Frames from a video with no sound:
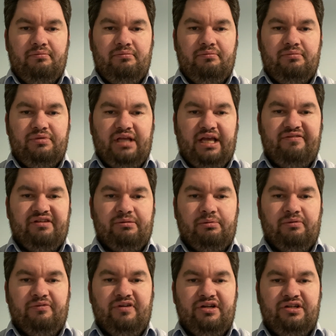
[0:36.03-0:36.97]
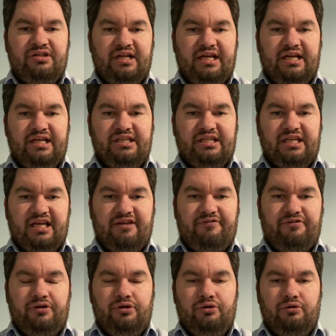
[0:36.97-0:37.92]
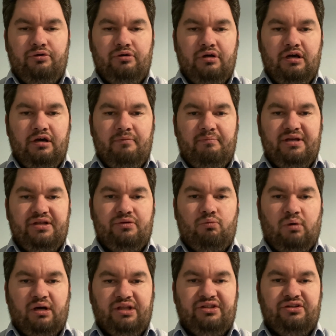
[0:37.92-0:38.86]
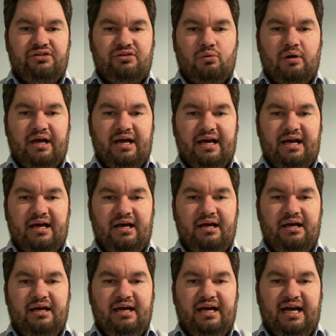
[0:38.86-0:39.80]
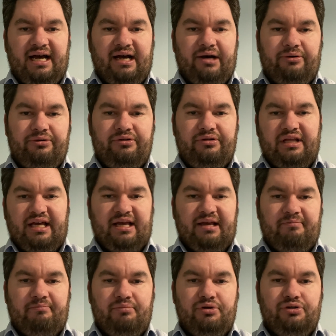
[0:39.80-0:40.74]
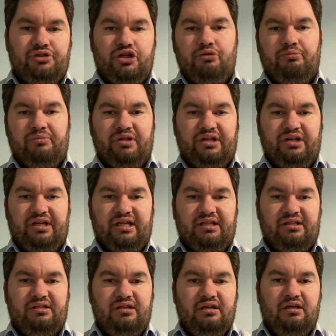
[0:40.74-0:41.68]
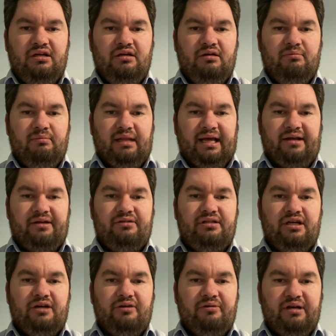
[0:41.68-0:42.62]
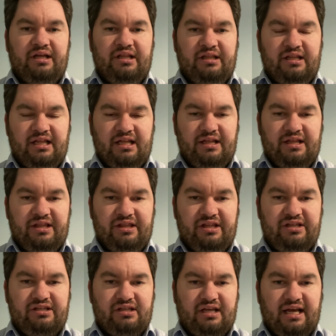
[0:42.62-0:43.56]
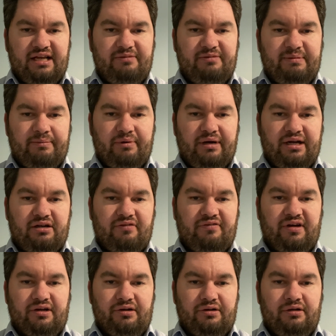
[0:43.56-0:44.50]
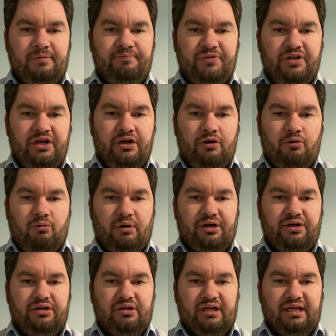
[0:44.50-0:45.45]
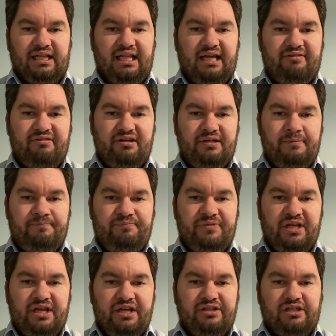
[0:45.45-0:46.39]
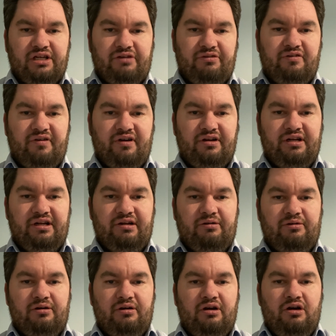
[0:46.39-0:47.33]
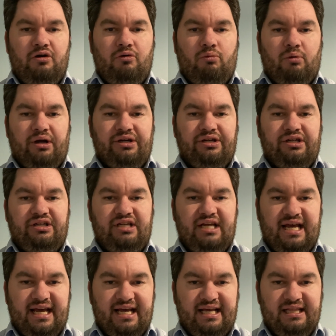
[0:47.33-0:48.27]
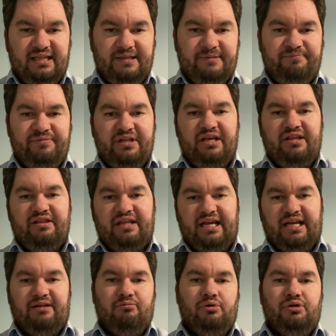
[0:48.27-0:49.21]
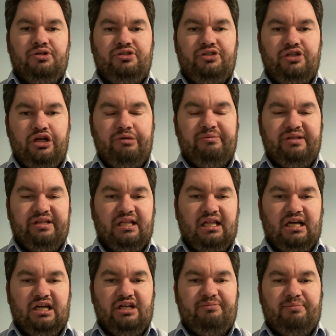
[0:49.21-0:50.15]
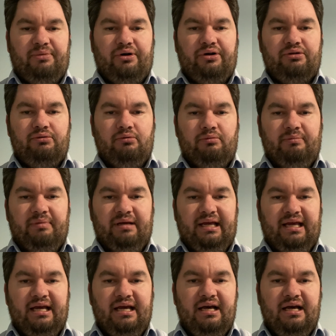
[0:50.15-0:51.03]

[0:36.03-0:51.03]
saving provision is if you miss one square out, they presume that it's blank. So in this case, people had to vote 1 to 11. So if you voted 1 to 10, they would assume that the last box would be